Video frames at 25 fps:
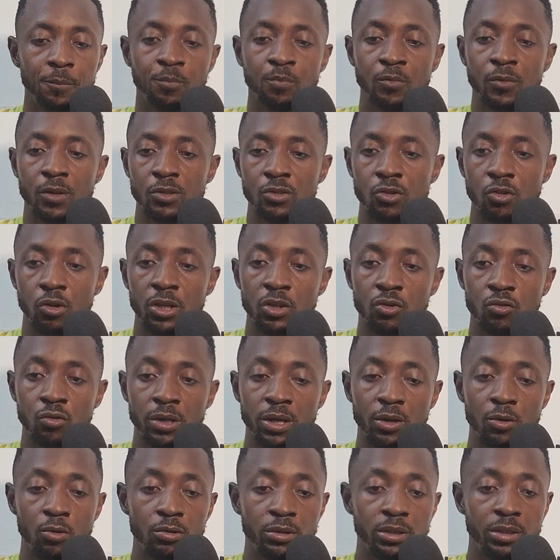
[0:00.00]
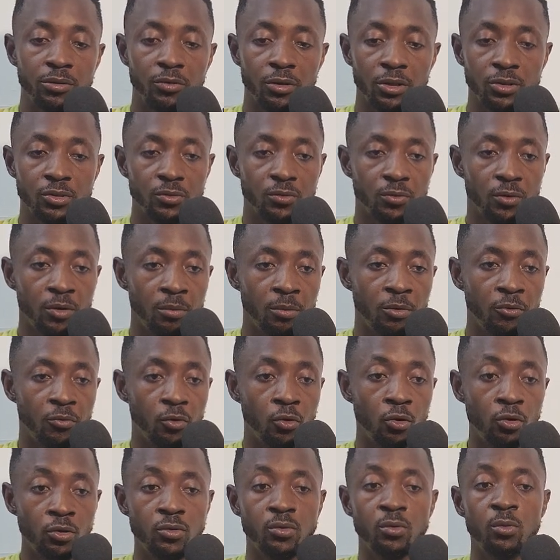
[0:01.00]
so it took a whole day for it to form. If you
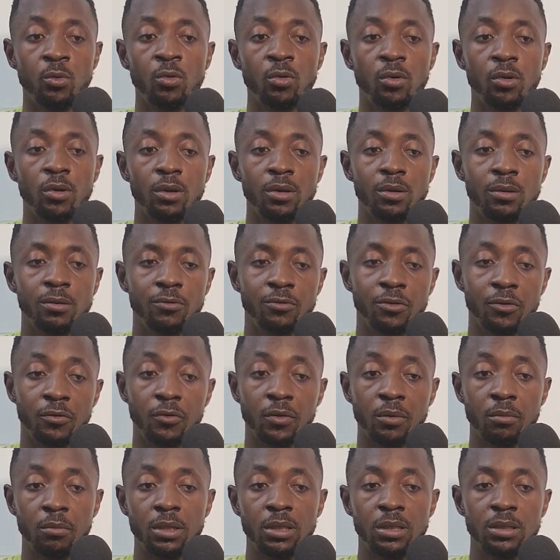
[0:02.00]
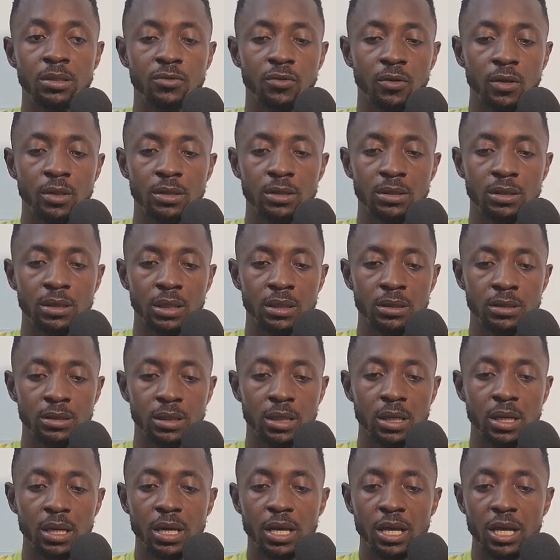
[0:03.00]
go to 15 minutes, for instance,
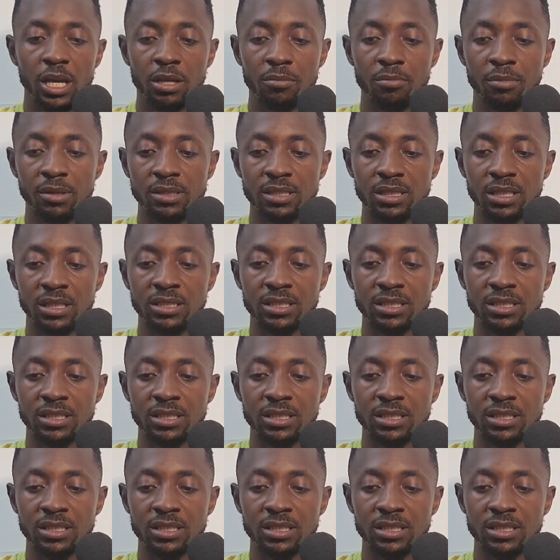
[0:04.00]
it means each